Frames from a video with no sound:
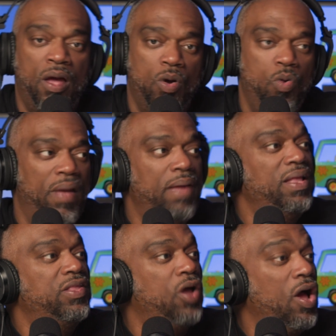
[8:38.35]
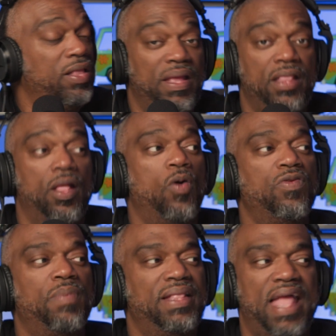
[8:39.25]
who may be talking to me,
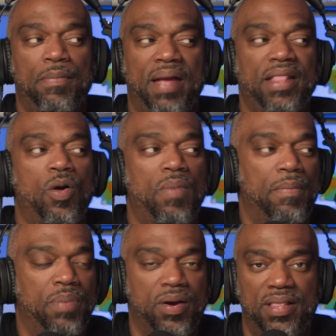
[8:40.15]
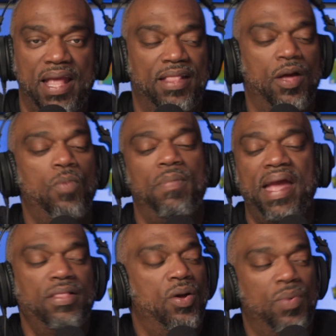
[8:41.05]
knows my name, may know my birthday,
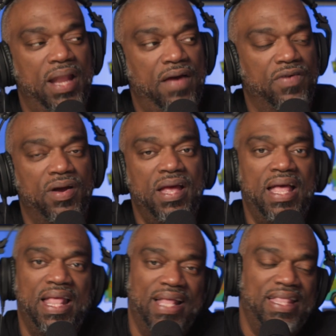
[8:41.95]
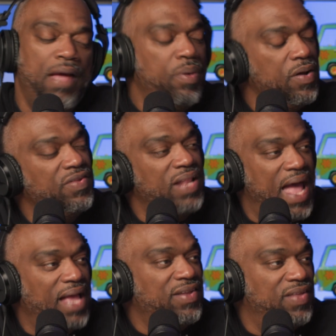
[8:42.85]
may know whatever, that person
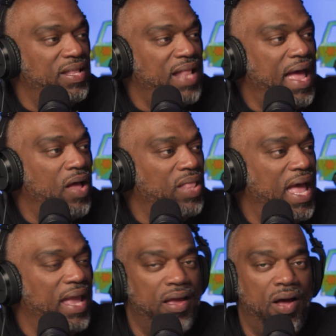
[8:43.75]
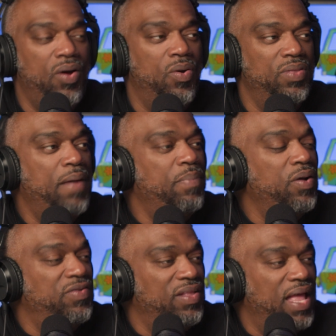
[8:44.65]
actually now like, oh, that
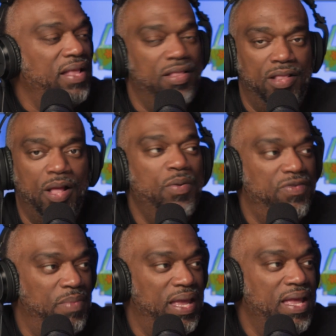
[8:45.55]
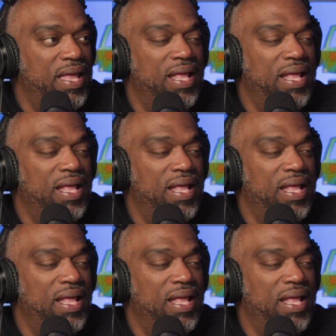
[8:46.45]
person like knows me.